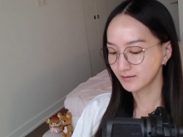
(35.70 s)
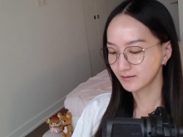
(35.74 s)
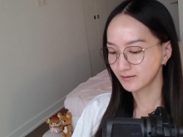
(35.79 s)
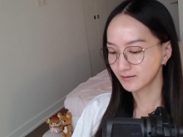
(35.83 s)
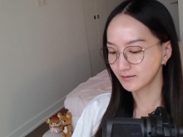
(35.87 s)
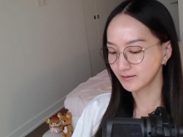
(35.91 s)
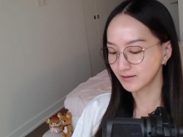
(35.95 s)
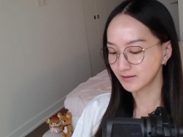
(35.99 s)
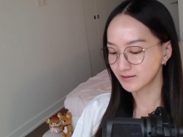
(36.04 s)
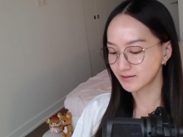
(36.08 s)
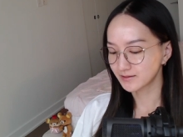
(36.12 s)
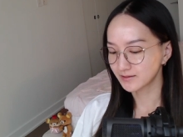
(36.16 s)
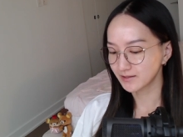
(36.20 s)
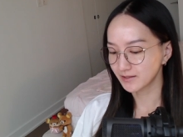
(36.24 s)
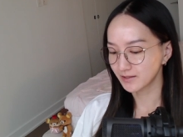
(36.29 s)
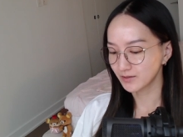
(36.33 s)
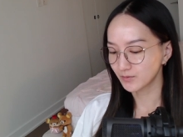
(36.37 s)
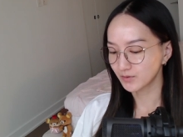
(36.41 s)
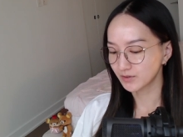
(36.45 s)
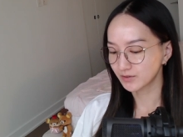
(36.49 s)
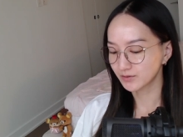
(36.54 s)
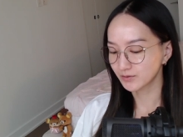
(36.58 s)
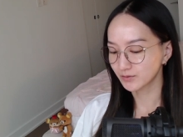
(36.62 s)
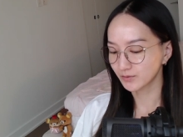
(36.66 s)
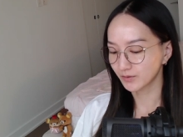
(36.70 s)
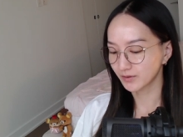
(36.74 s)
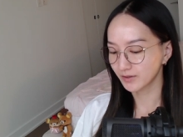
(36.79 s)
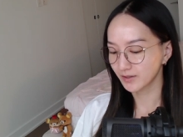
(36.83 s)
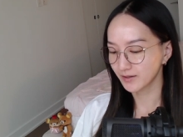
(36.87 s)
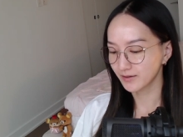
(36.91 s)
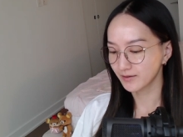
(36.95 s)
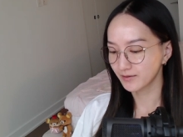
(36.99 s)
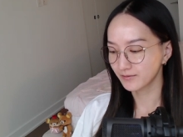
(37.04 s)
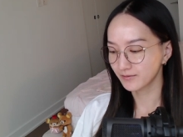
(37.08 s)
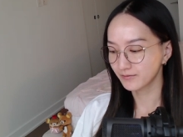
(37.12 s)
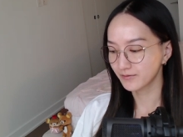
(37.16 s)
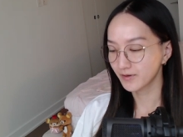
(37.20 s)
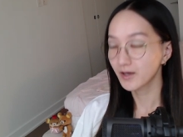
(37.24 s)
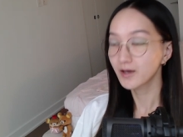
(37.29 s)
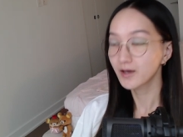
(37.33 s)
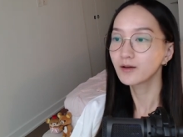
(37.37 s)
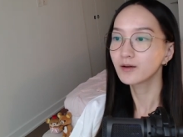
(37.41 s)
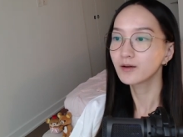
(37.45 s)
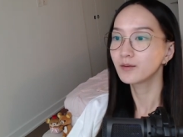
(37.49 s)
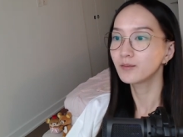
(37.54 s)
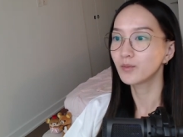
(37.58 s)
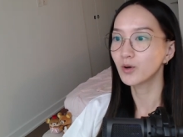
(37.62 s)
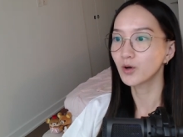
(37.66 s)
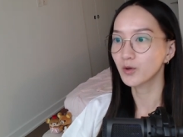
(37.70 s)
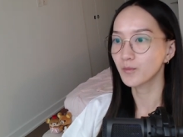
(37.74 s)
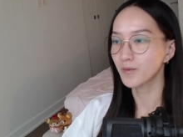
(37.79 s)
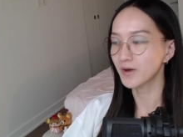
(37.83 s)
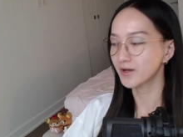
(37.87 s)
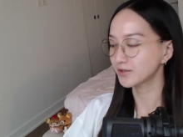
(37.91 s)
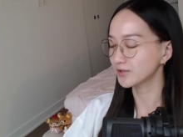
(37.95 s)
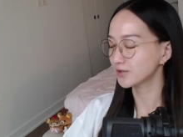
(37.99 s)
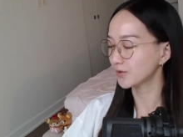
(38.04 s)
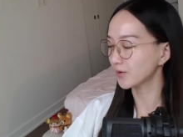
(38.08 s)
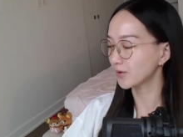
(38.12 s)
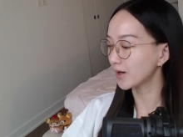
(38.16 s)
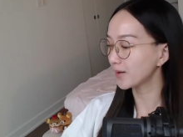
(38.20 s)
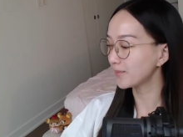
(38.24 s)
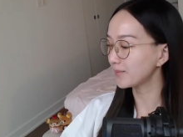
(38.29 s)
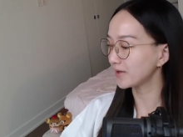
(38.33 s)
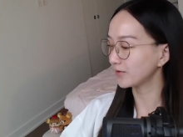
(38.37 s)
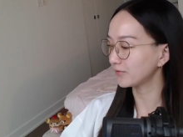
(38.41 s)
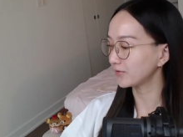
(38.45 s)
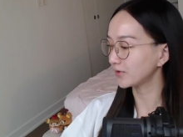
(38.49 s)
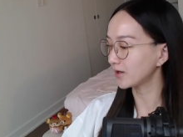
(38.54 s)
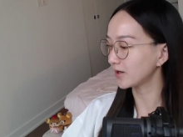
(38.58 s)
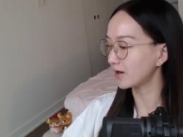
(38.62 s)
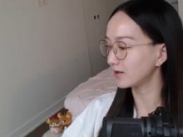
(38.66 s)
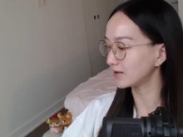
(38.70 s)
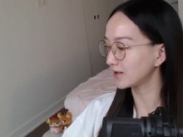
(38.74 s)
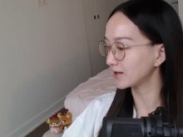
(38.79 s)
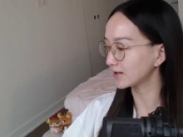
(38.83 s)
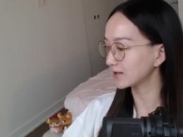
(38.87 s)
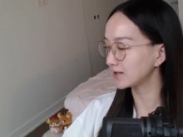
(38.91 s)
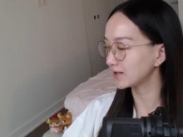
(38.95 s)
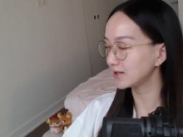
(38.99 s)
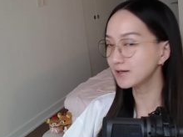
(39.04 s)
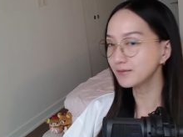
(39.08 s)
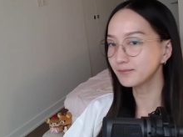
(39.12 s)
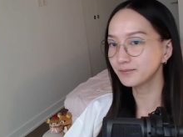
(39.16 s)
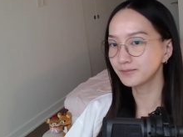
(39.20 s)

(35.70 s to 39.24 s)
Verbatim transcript: Let's see what sort of Pokemon show up if we got lucky.